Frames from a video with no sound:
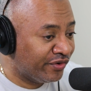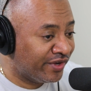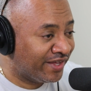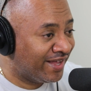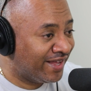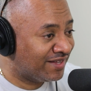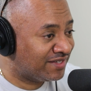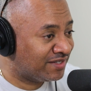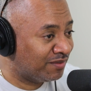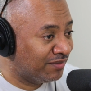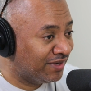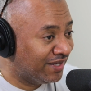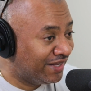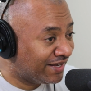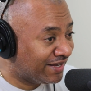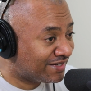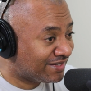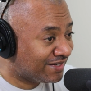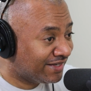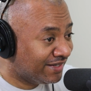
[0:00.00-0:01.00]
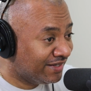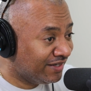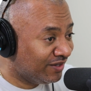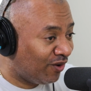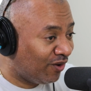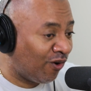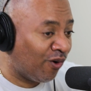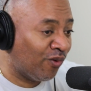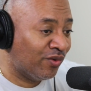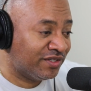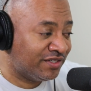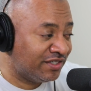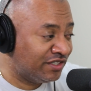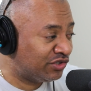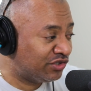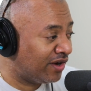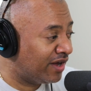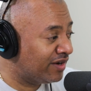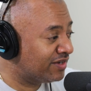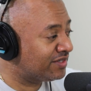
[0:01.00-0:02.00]
to get some licks in, or was he
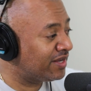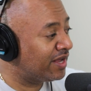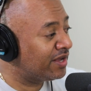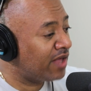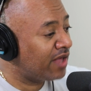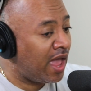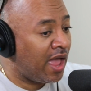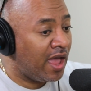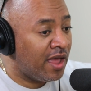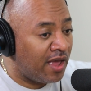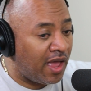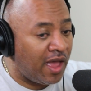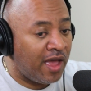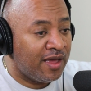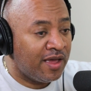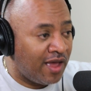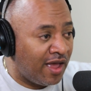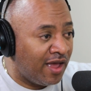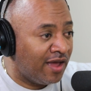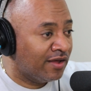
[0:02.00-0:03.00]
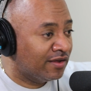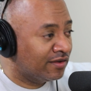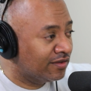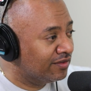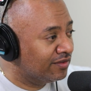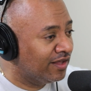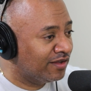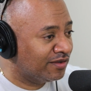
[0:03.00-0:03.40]
trying to say, hey,